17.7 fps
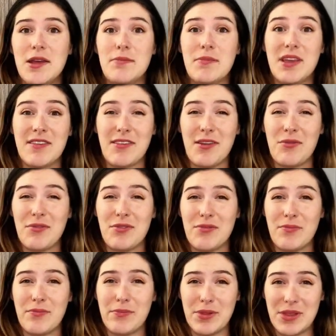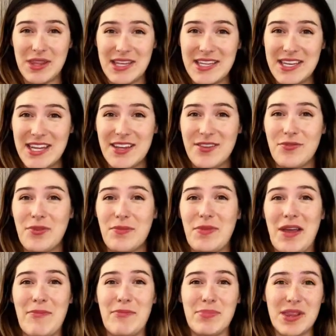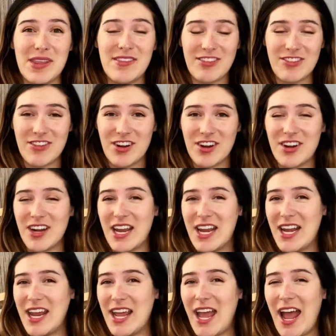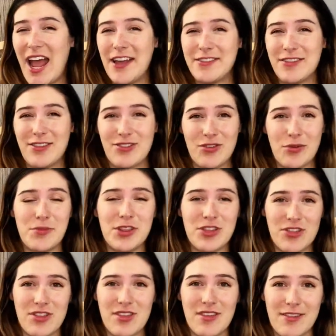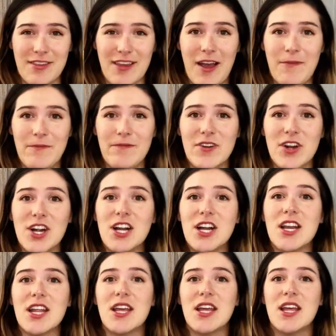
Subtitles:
because I was bleeding from that blister and I had so much discomfort.